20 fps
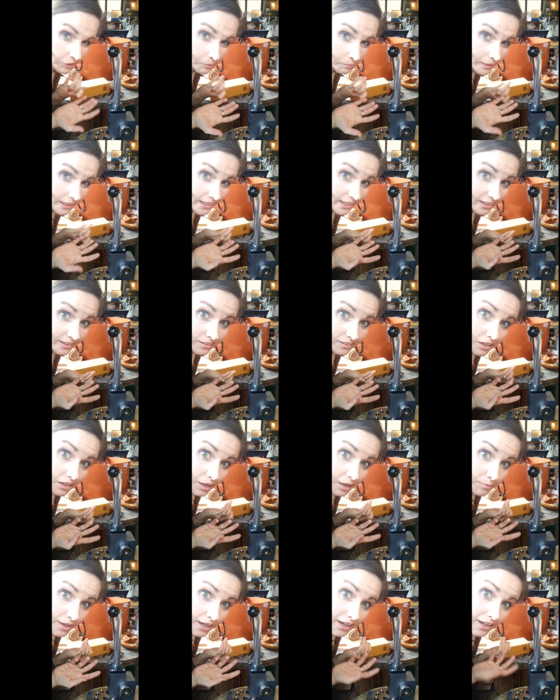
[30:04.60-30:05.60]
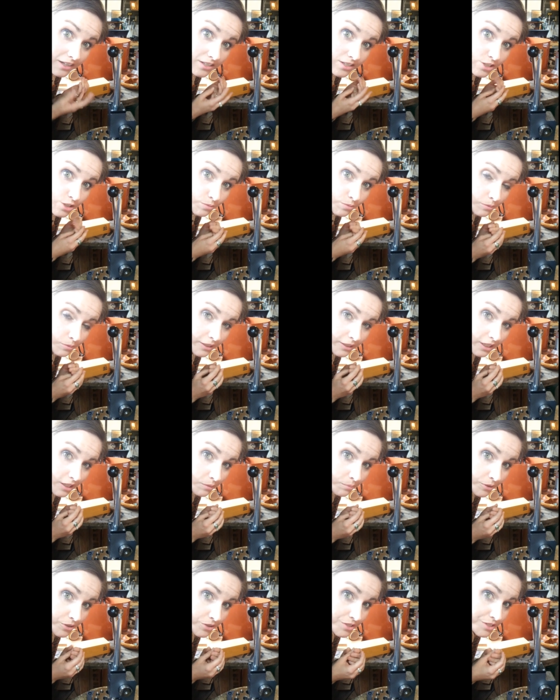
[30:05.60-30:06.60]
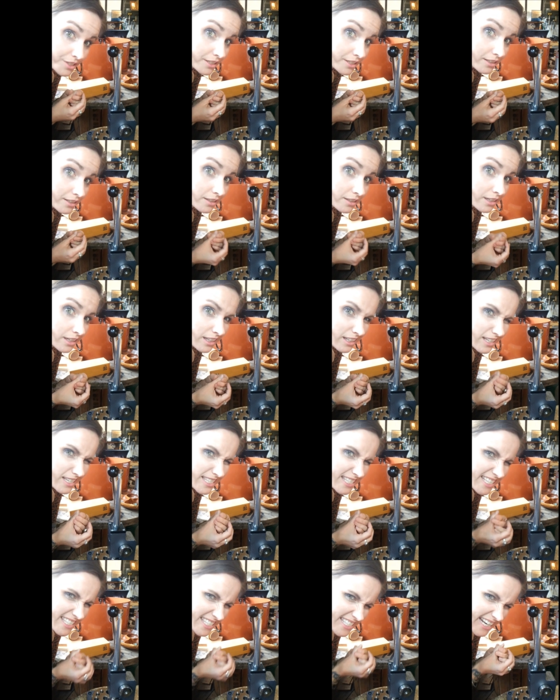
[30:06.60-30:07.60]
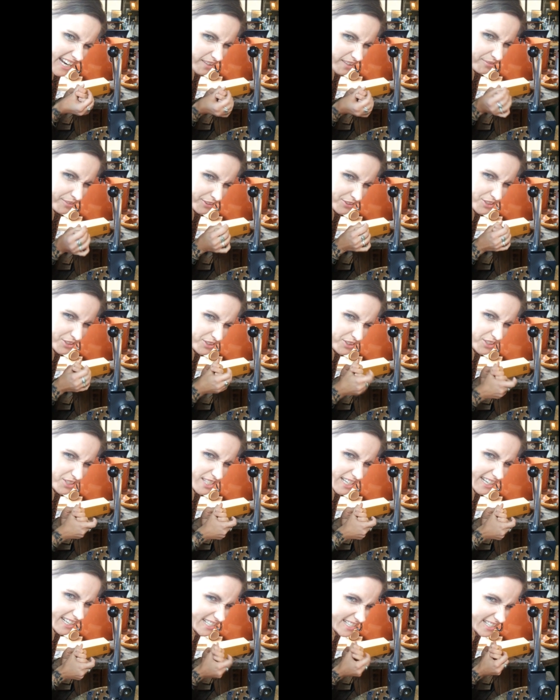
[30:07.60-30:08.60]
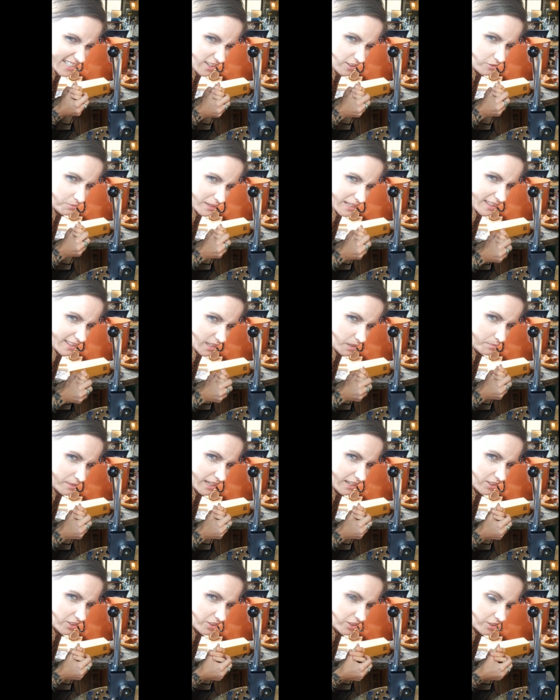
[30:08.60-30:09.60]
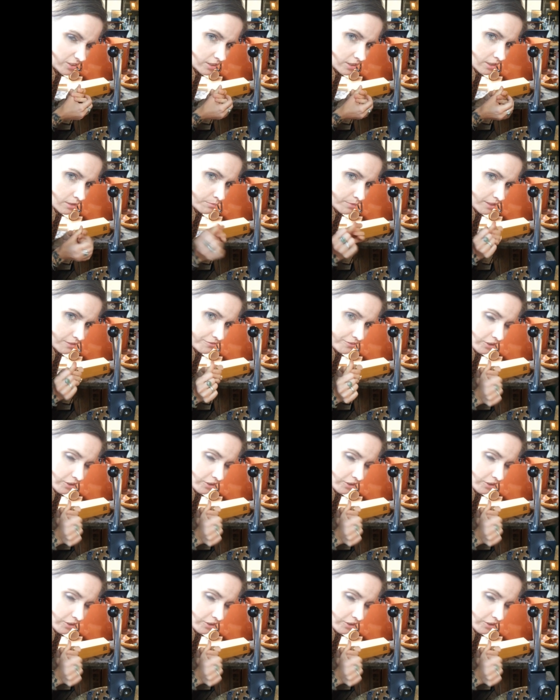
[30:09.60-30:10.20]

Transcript: for me. I'm not a super picky person. And a six and a half felt a little tight to get over my thumb knuckle, but it